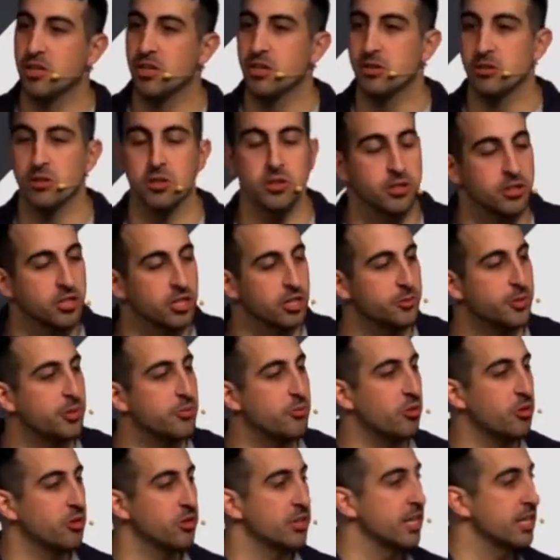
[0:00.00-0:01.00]
look a little bit
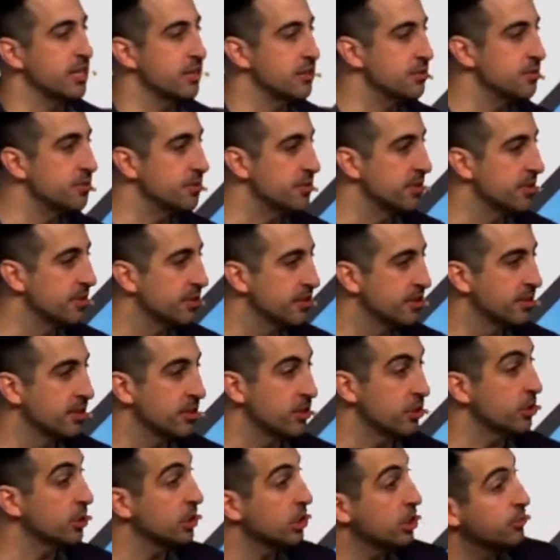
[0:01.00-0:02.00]
more like Luke,
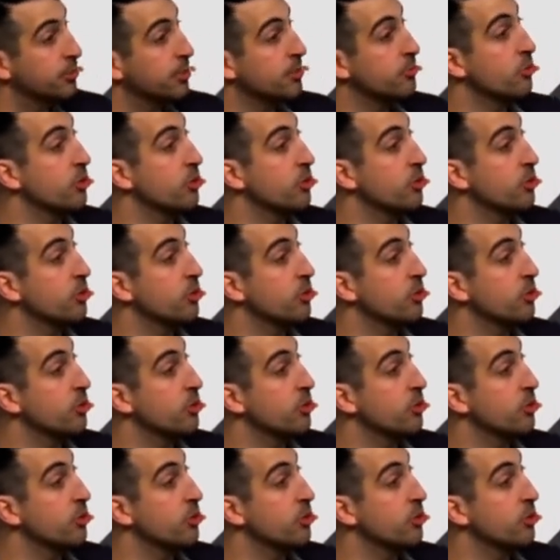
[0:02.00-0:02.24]
look a little bit more